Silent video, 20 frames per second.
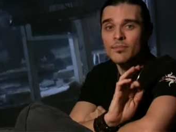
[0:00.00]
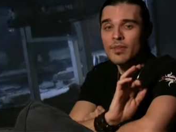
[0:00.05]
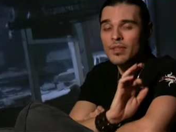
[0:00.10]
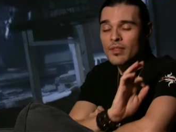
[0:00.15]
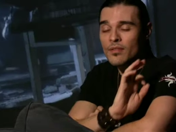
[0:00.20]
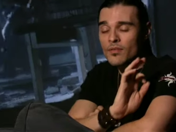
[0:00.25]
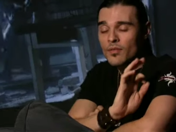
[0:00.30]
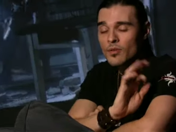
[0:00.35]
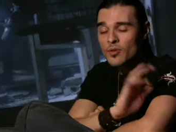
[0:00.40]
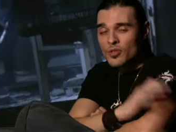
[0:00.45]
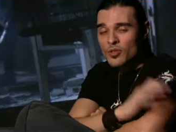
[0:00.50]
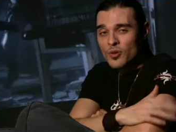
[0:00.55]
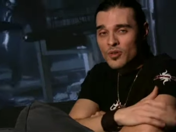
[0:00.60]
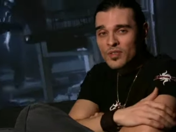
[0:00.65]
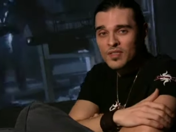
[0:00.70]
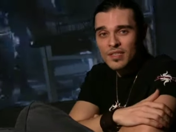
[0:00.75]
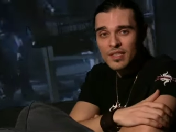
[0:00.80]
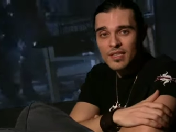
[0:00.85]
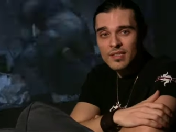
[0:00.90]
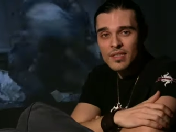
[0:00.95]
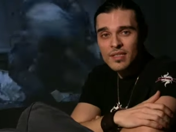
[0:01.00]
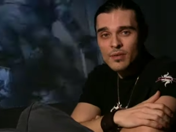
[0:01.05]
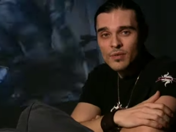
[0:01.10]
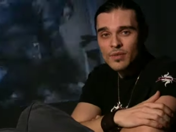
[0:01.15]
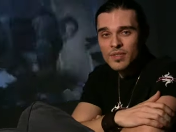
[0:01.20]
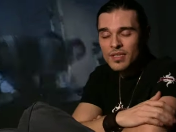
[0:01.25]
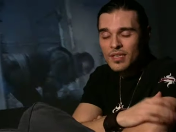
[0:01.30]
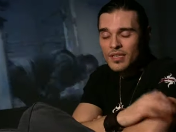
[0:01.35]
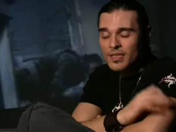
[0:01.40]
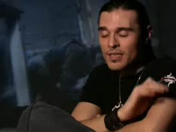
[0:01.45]
In the few short scenes he
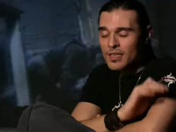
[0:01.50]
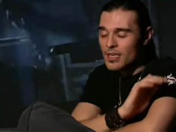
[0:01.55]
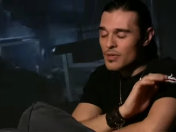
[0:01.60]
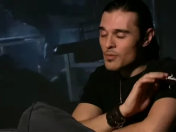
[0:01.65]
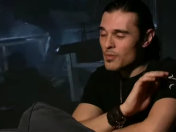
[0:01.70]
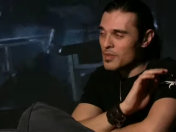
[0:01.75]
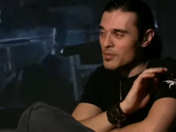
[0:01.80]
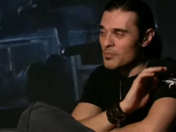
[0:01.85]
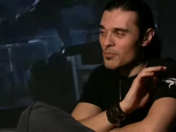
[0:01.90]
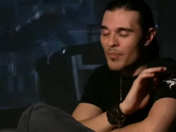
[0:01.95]
was in, he was